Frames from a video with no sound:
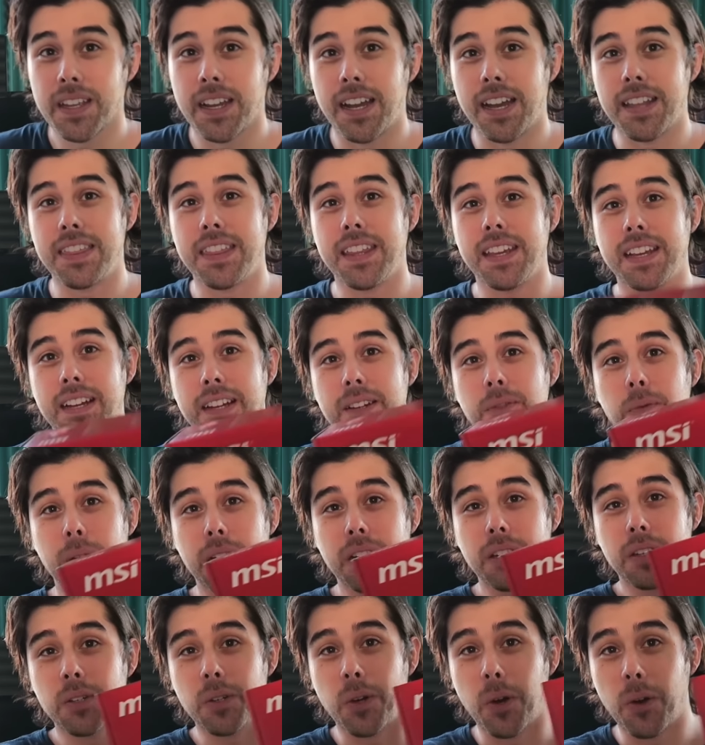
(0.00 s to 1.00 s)
I think I went
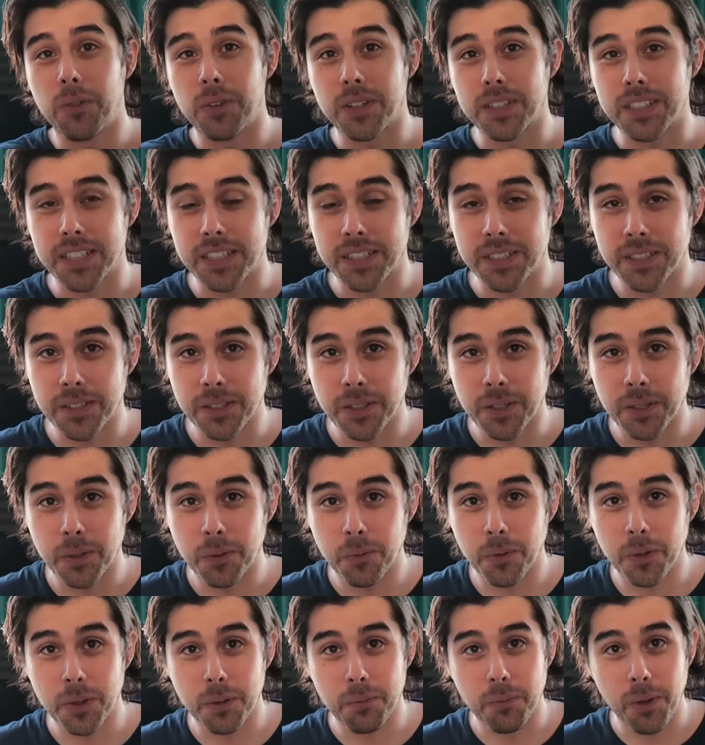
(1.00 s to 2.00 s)
a little overkill
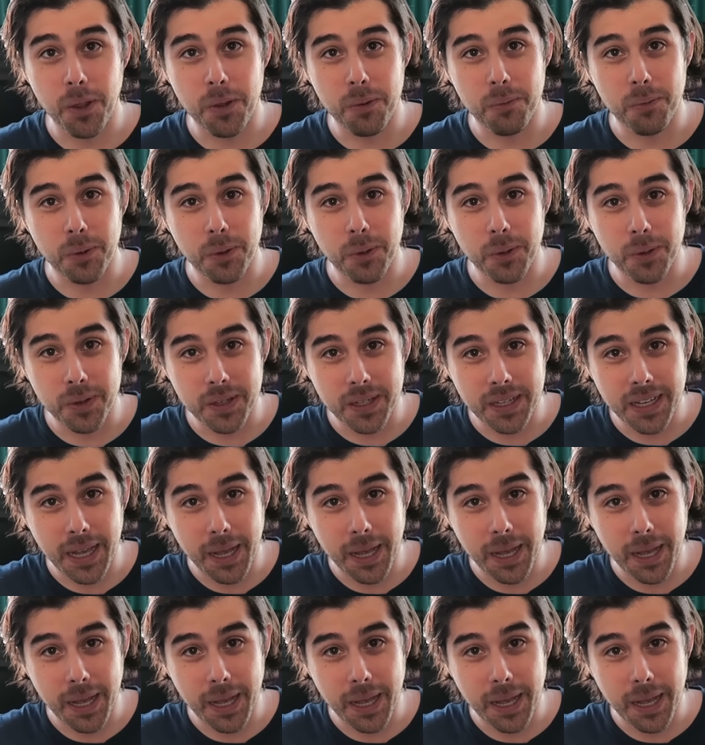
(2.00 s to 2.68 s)
with the motherboard.